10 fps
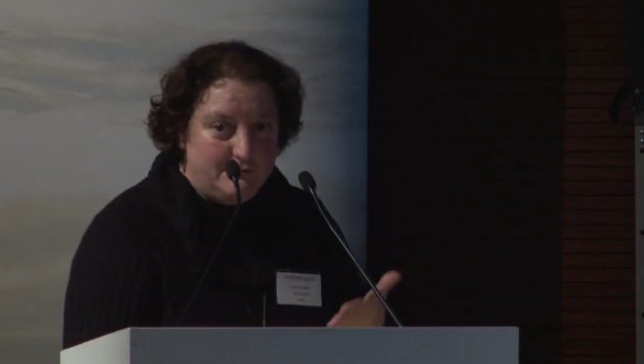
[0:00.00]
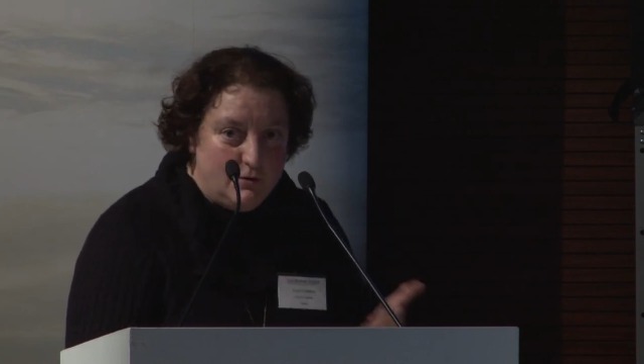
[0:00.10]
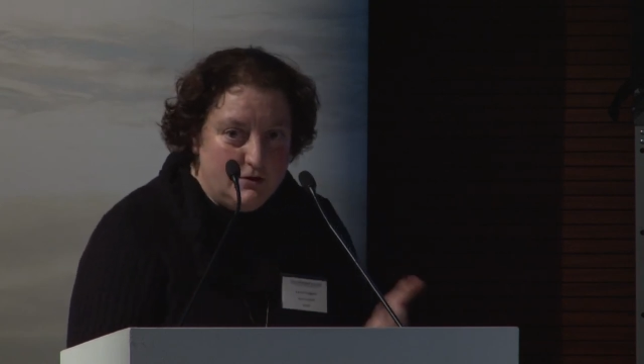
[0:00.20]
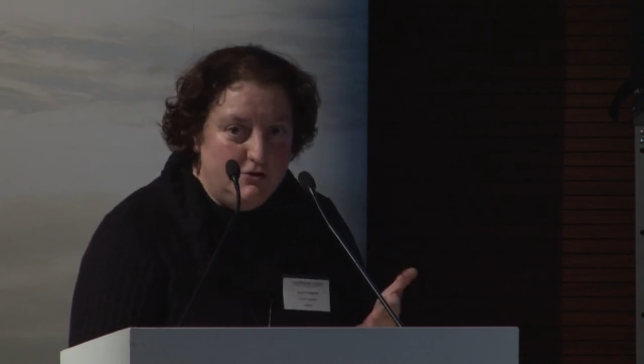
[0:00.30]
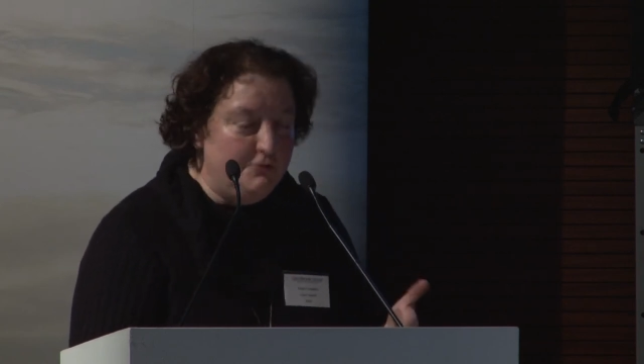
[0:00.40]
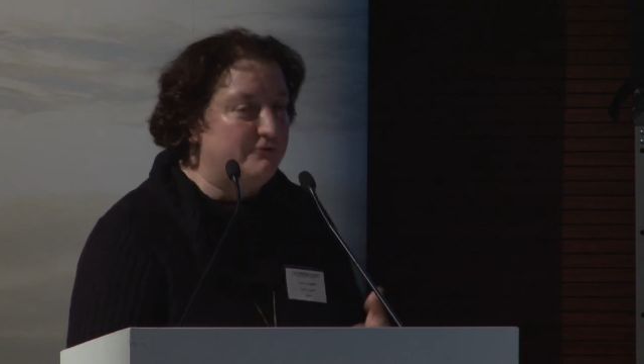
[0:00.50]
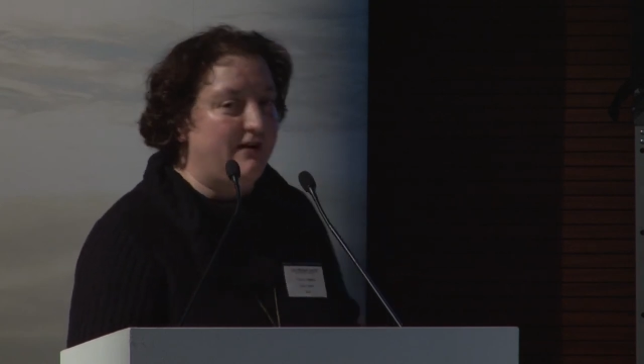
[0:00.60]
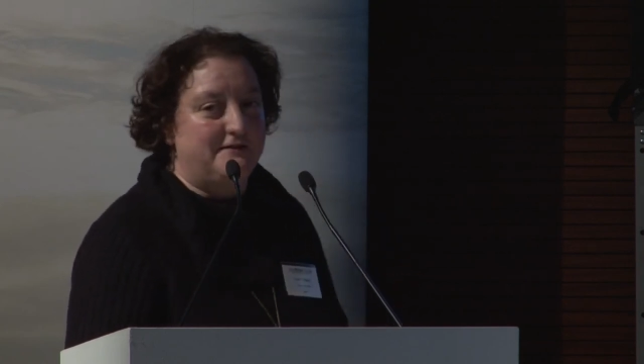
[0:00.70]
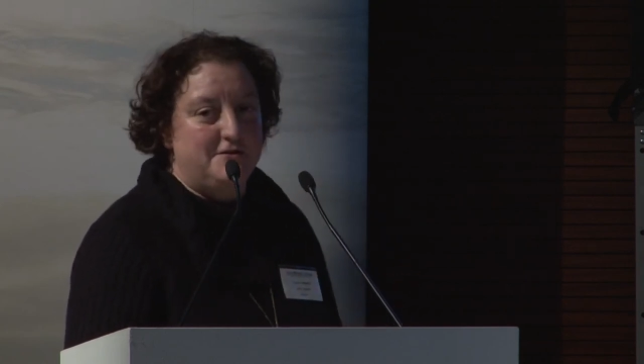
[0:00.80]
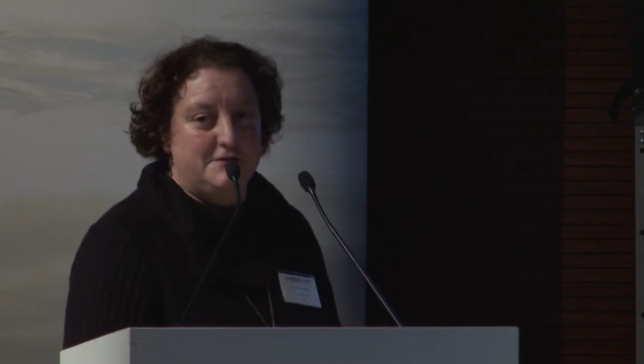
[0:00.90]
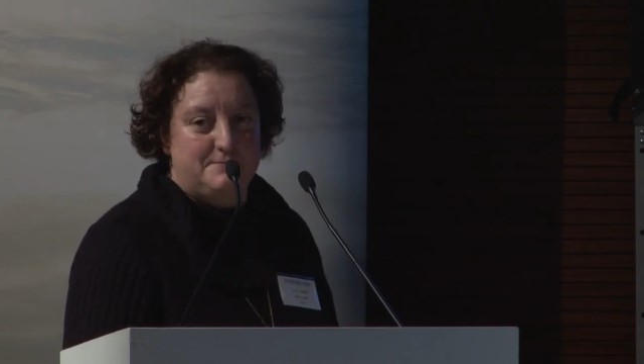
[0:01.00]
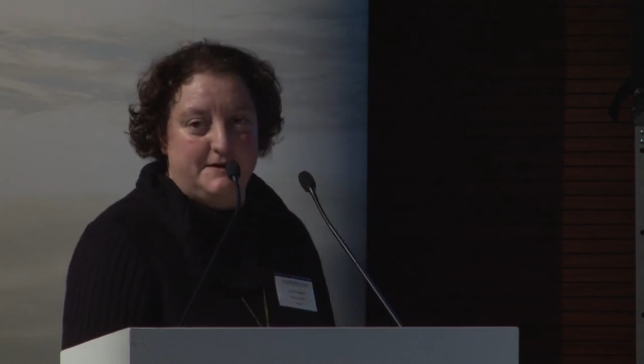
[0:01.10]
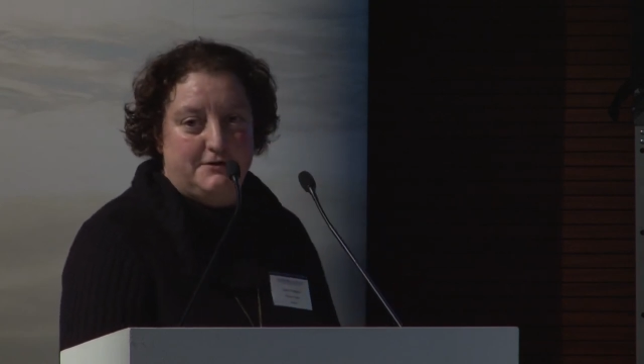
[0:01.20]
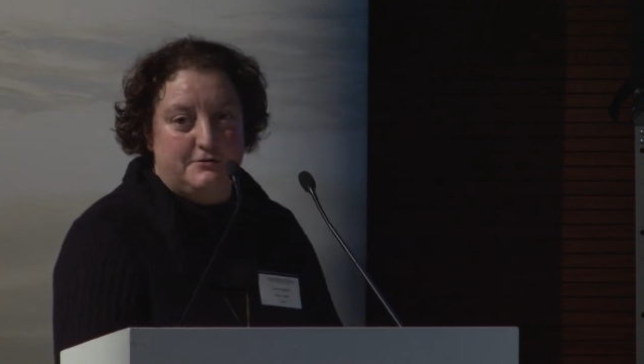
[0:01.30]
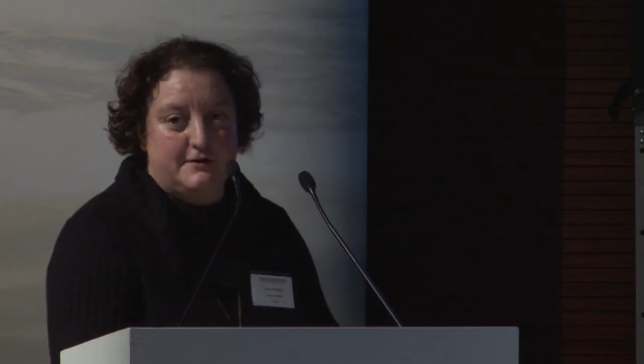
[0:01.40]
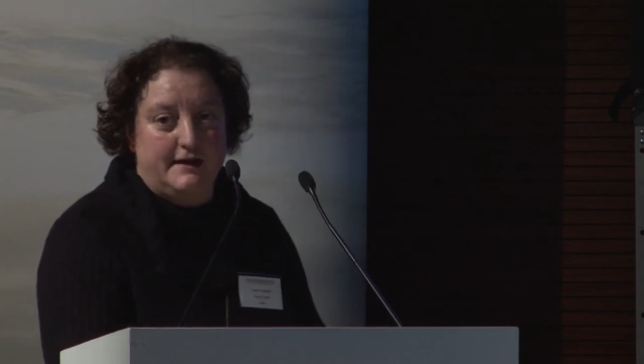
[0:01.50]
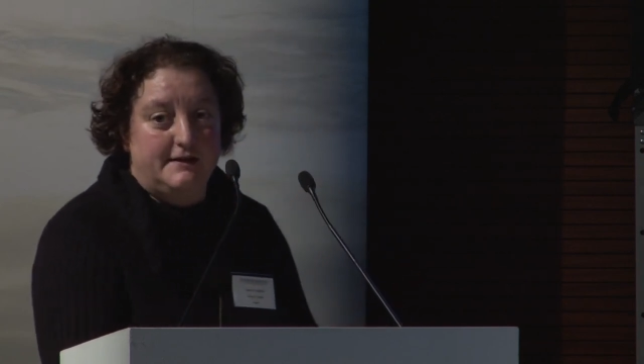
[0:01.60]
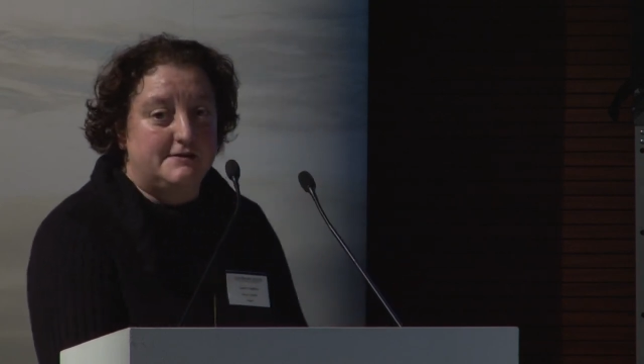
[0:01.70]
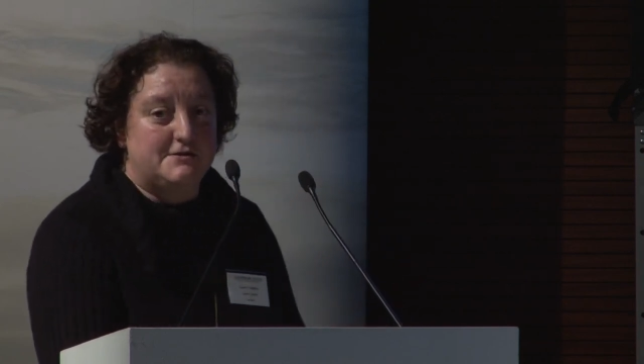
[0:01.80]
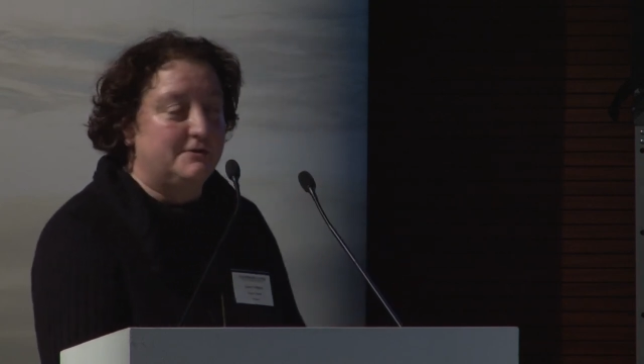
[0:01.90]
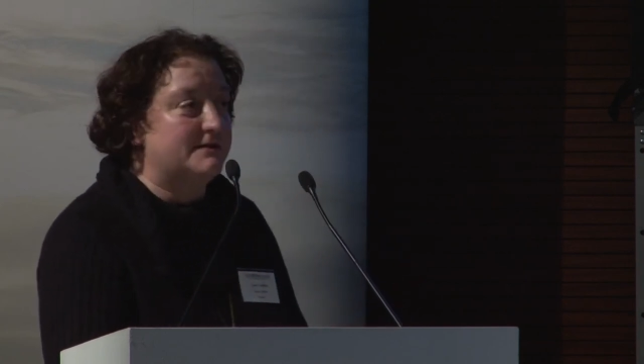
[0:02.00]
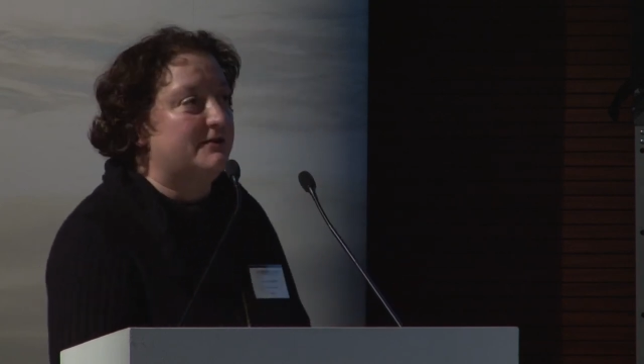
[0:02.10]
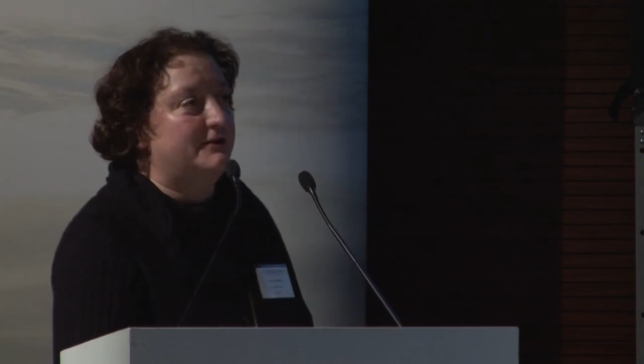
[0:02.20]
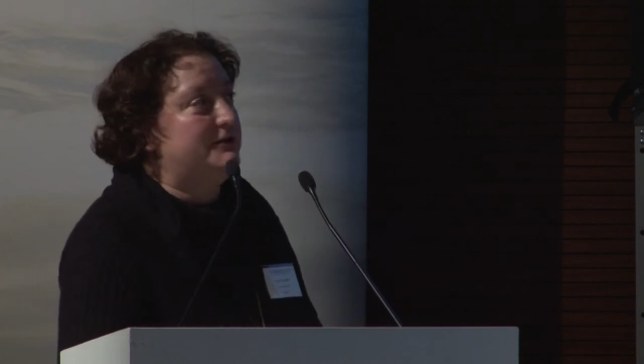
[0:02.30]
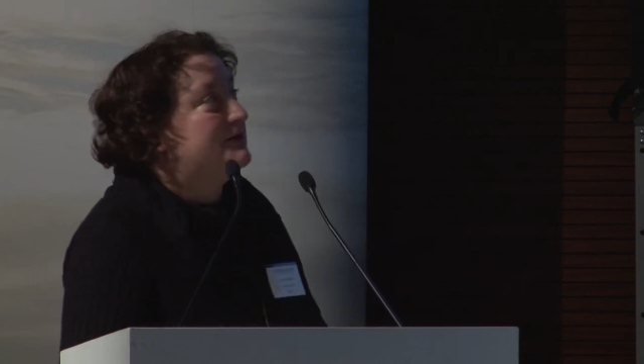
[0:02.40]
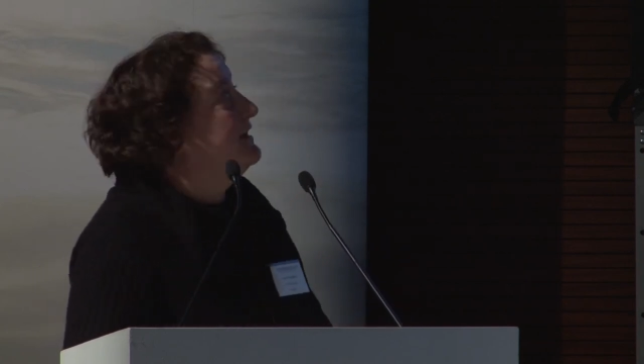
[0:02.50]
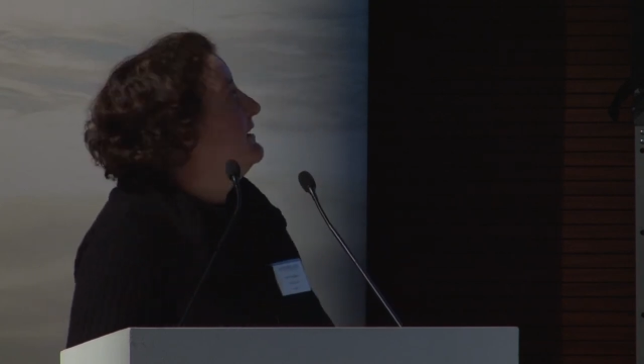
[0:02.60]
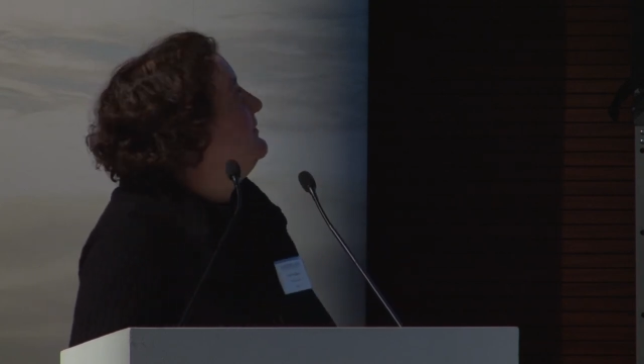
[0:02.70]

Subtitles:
where new value is being created, so it isn't going to do us any